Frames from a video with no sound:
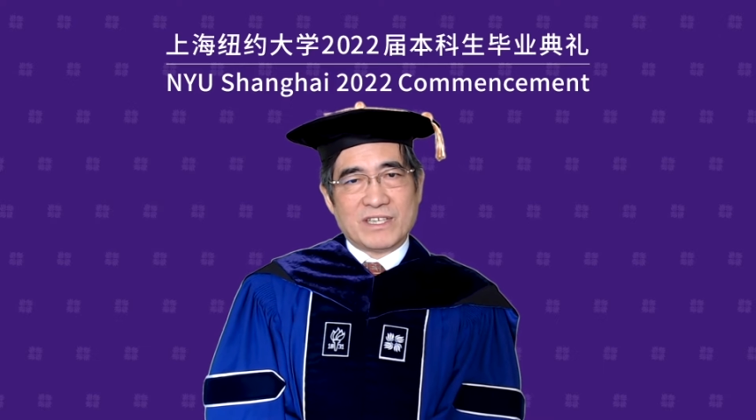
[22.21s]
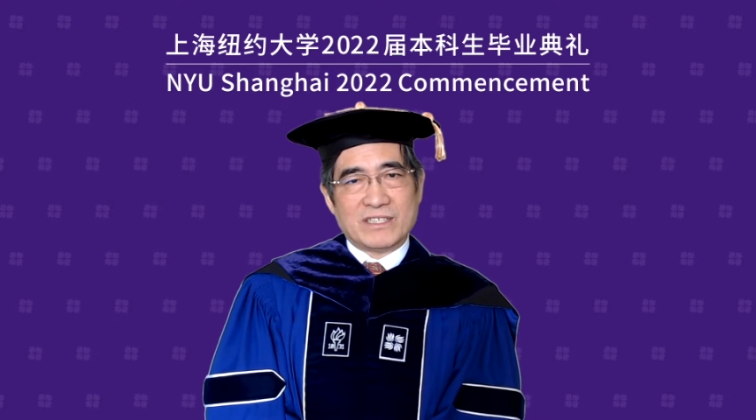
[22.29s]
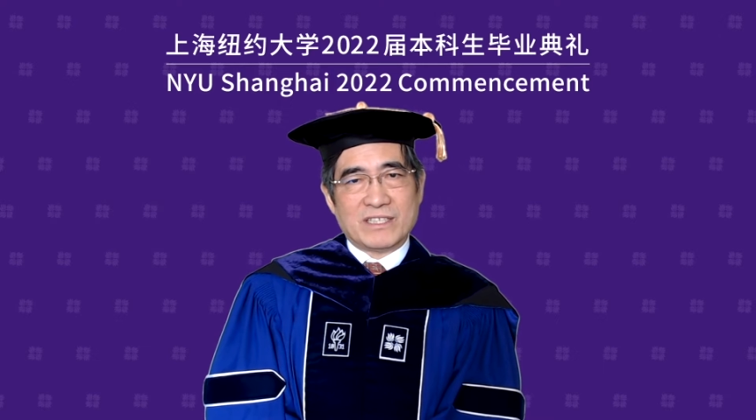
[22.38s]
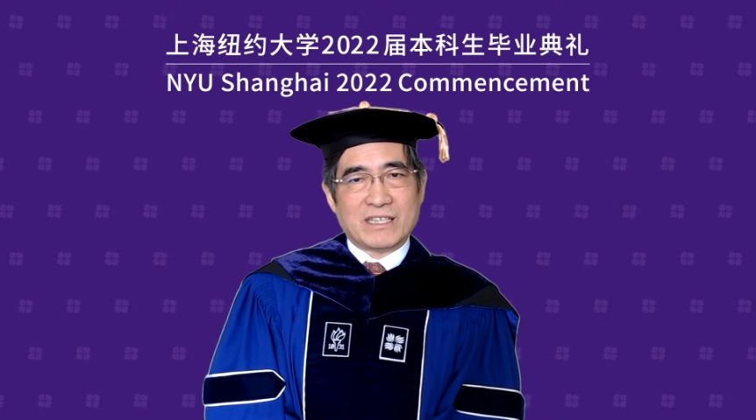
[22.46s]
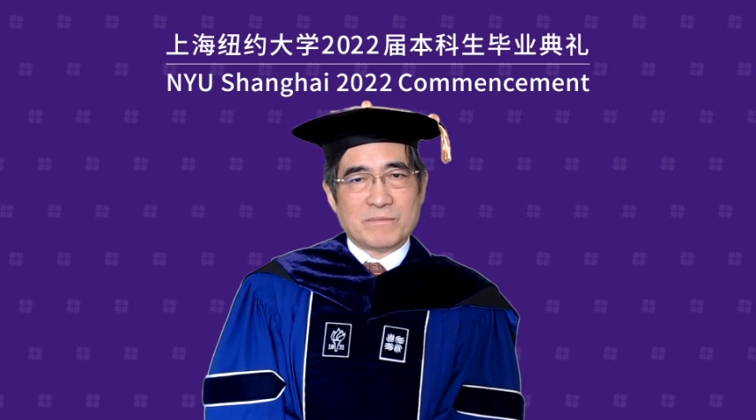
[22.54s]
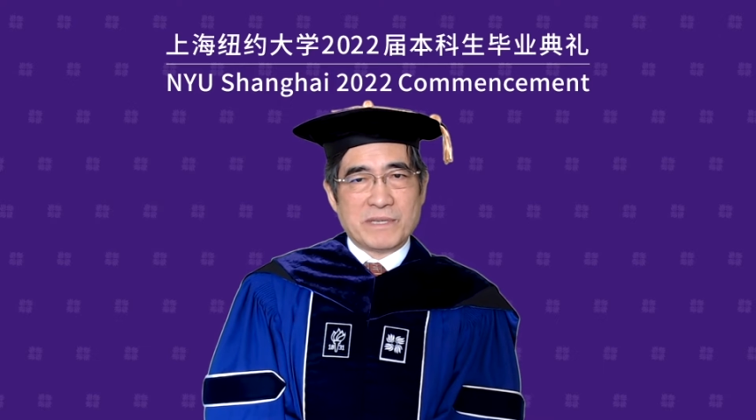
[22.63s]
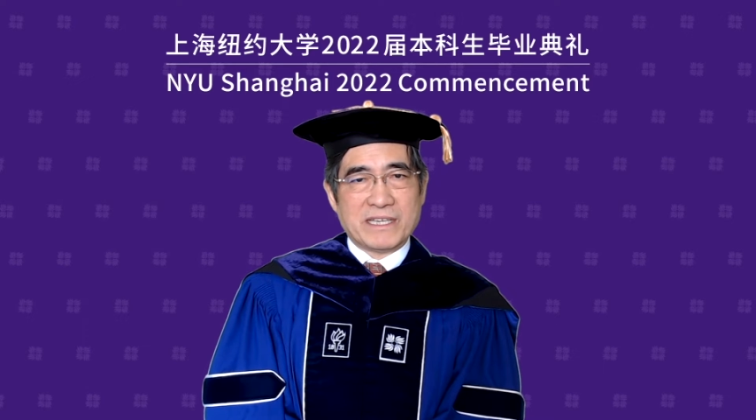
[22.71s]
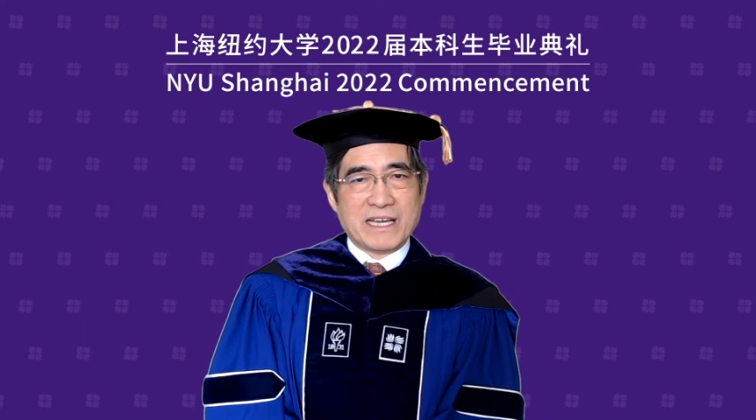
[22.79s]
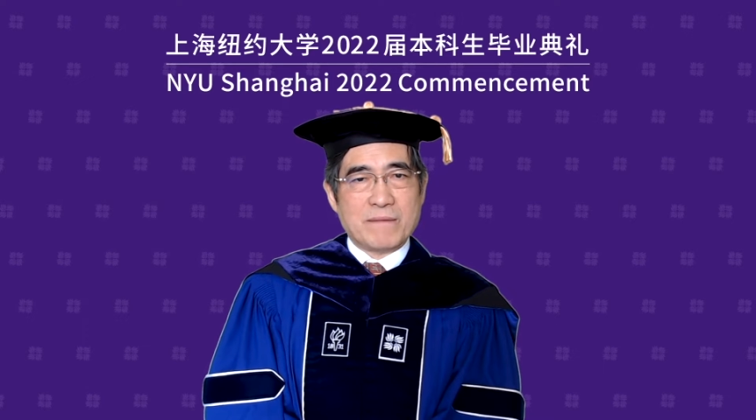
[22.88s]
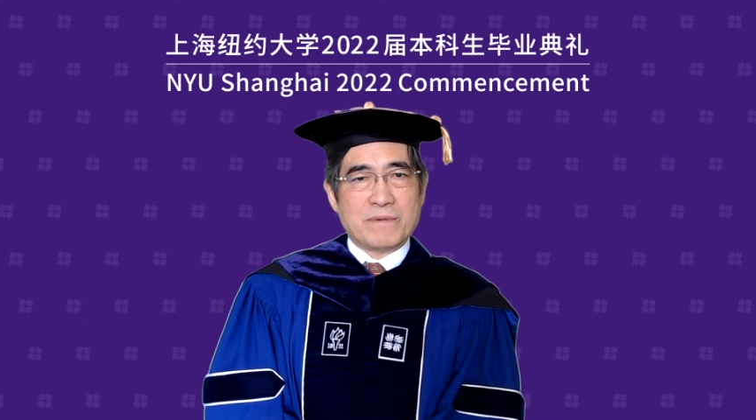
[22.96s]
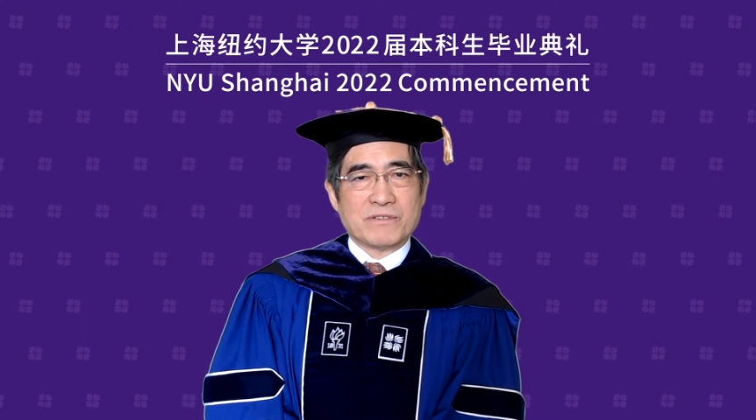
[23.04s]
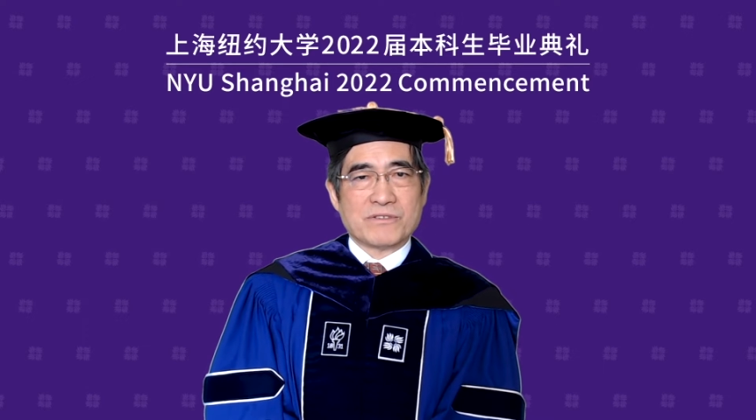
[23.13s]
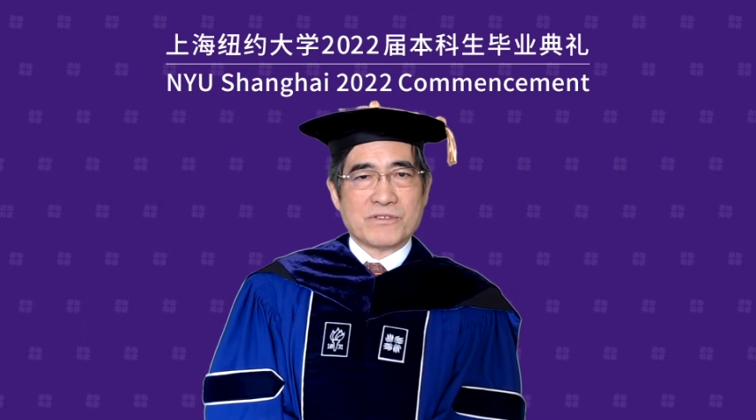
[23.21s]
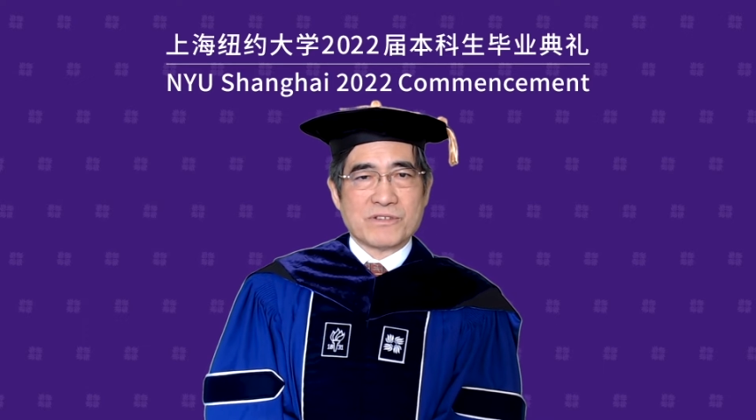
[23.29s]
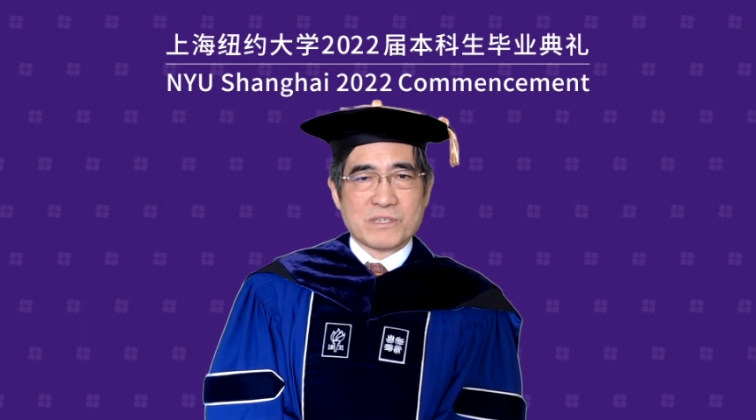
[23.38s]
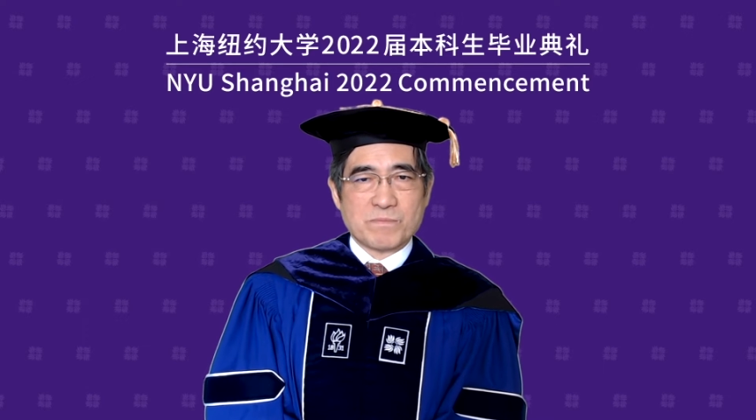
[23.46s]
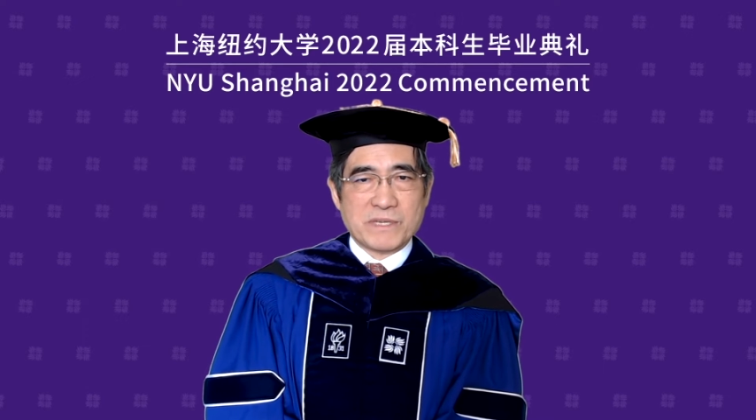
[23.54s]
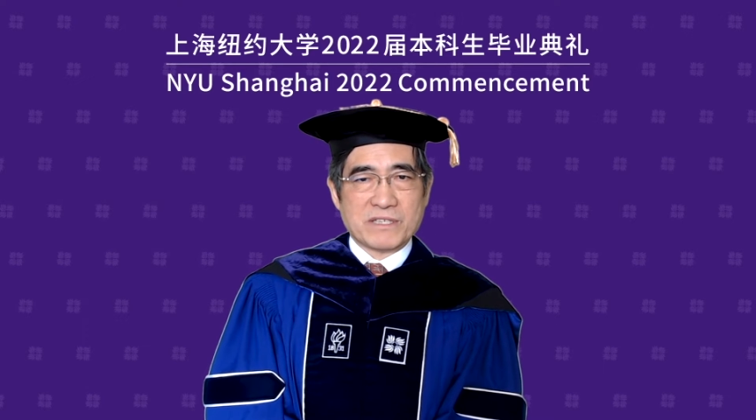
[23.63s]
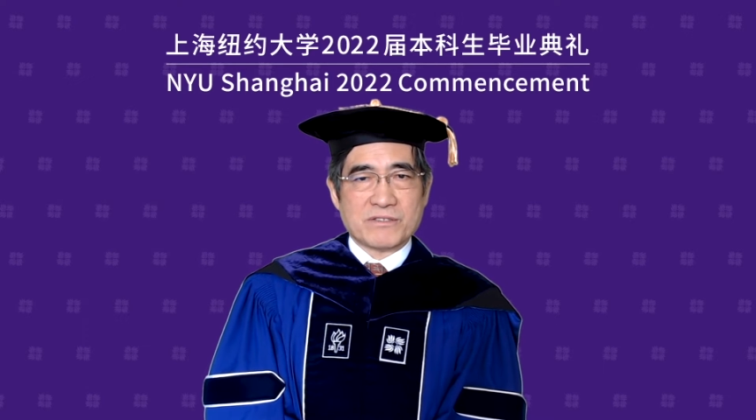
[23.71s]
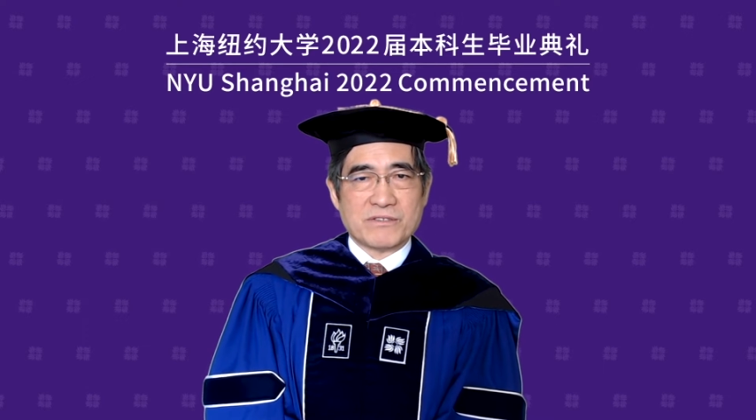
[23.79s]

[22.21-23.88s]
not being able to speak